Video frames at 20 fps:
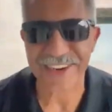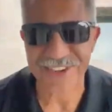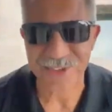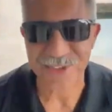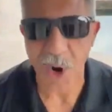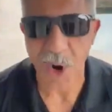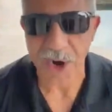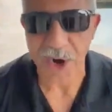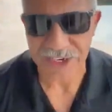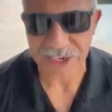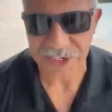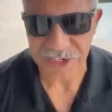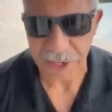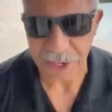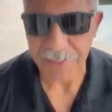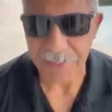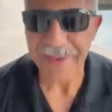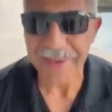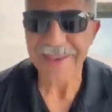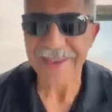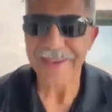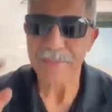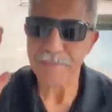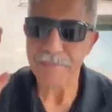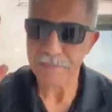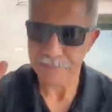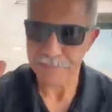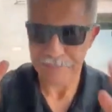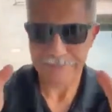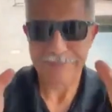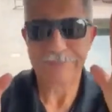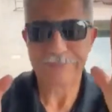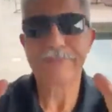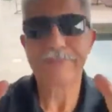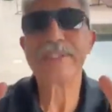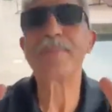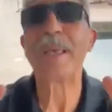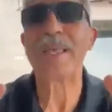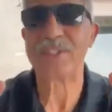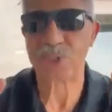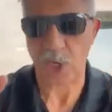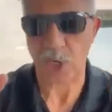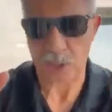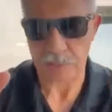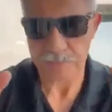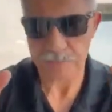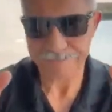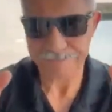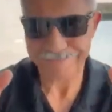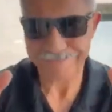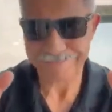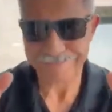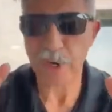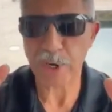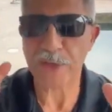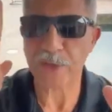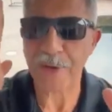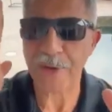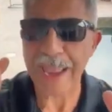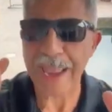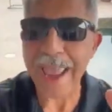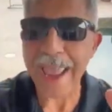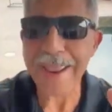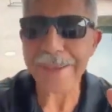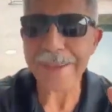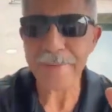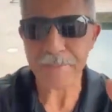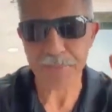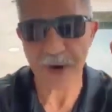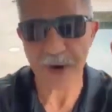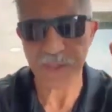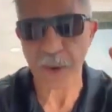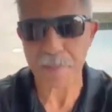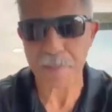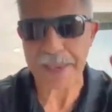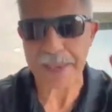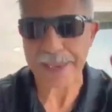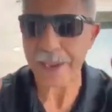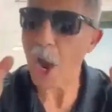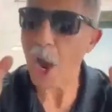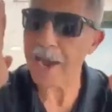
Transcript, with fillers: identical space shuttles, identical brothers, identical international wellness pack.